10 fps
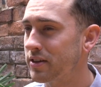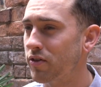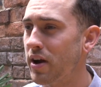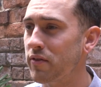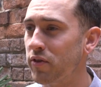
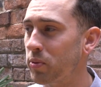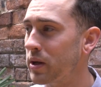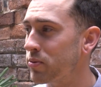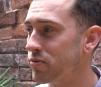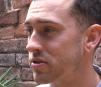great for
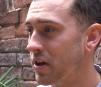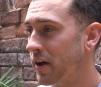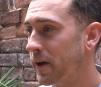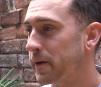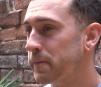people
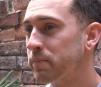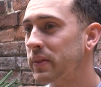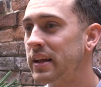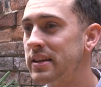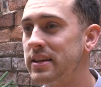to
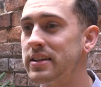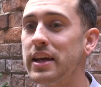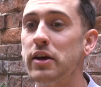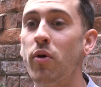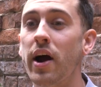
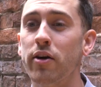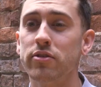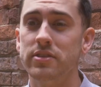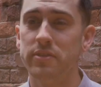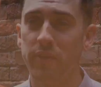see what else is